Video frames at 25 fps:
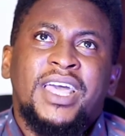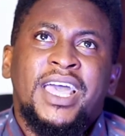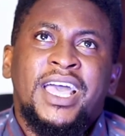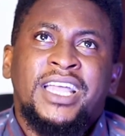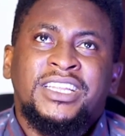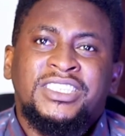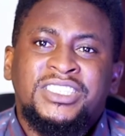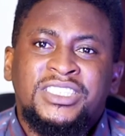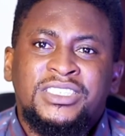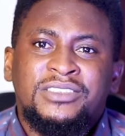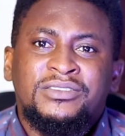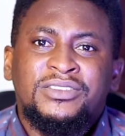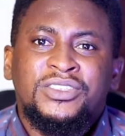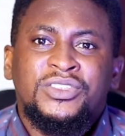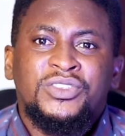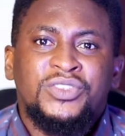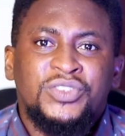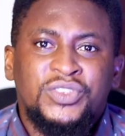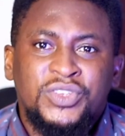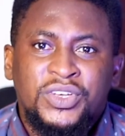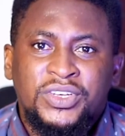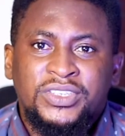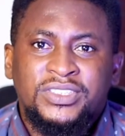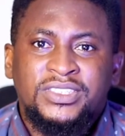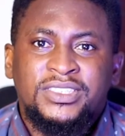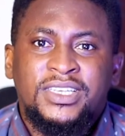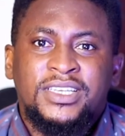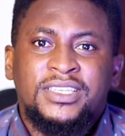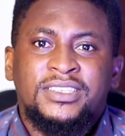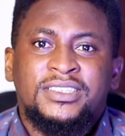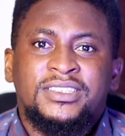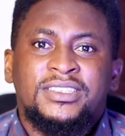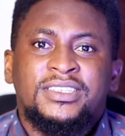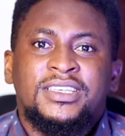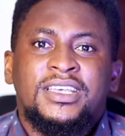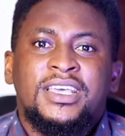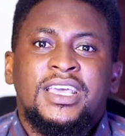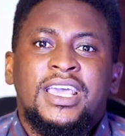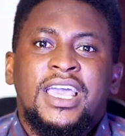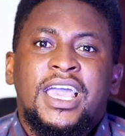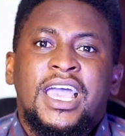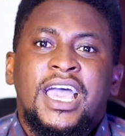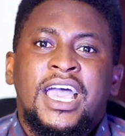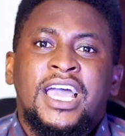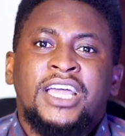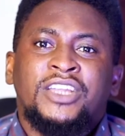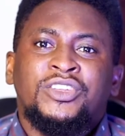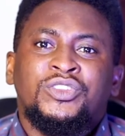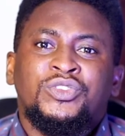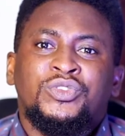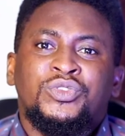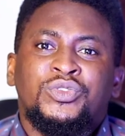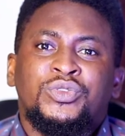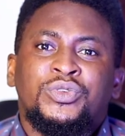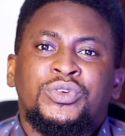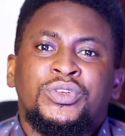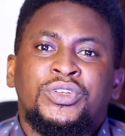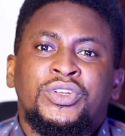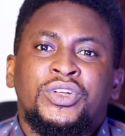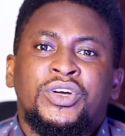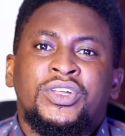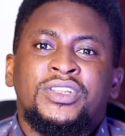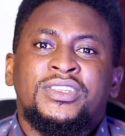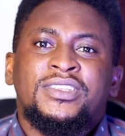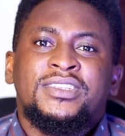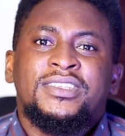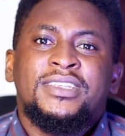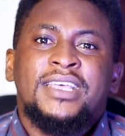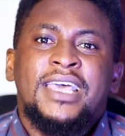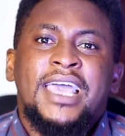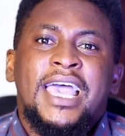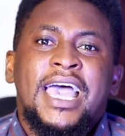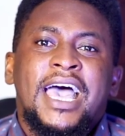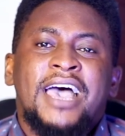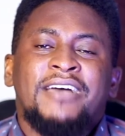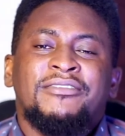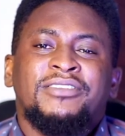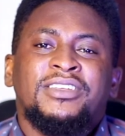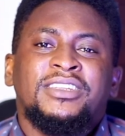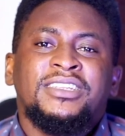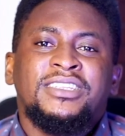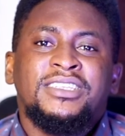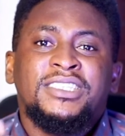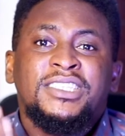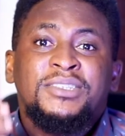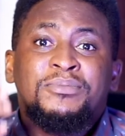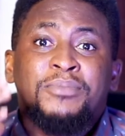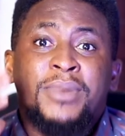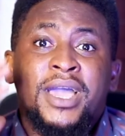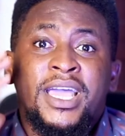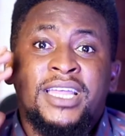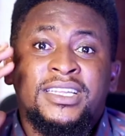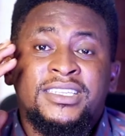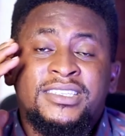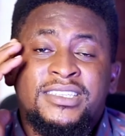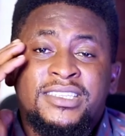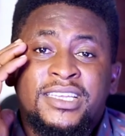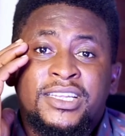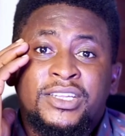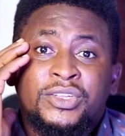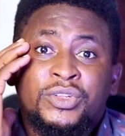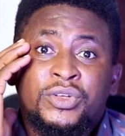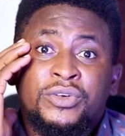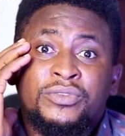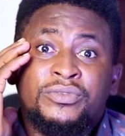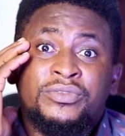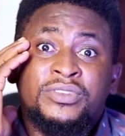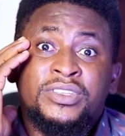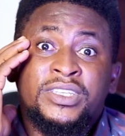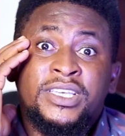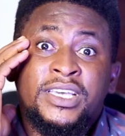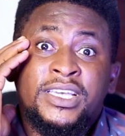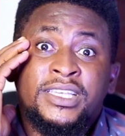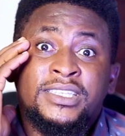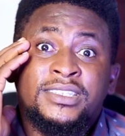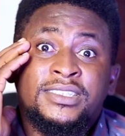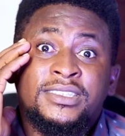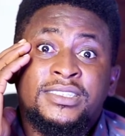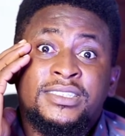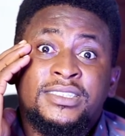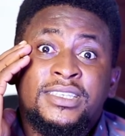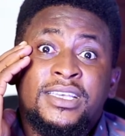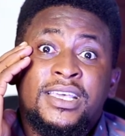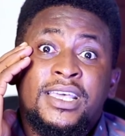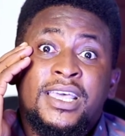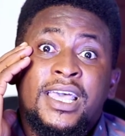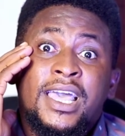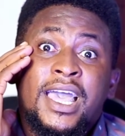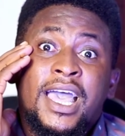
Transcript: achieving success and you're not having this mindset of yes,